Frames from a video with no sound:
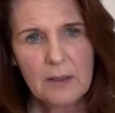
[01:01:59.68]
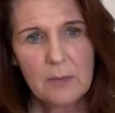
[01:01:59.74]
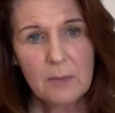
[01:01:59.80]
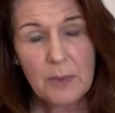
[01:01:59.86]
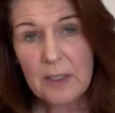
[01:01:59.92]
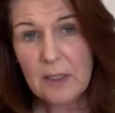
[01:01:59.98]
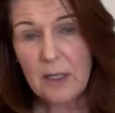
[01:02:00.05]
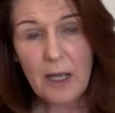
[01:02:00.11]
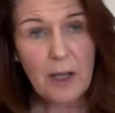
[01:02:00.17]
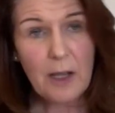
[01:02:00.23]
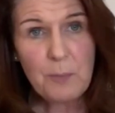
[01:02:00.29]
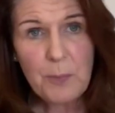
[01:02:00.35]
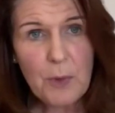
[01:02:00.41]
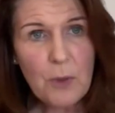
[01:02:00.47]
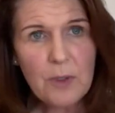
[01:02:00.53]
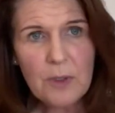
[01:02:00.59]
But
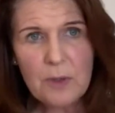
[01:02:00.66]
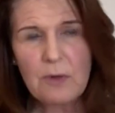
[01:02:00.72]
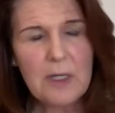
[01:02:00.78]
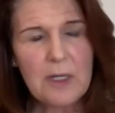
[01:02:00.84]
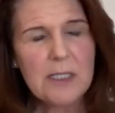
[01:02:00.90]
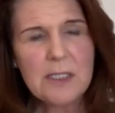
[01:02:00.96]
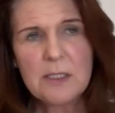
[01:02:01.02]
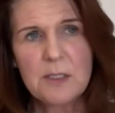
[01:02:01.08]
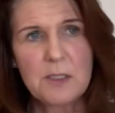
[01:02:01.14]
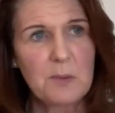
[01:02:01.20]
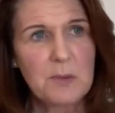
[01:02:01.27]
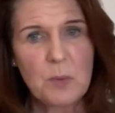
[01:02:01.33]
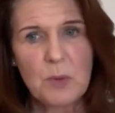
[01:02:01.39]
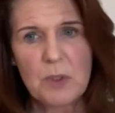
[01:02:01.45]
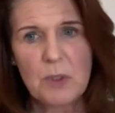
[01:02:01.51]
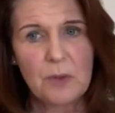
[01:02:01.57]
I've broken
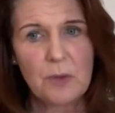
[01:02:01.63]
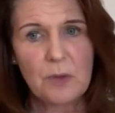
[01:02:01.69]
relationships between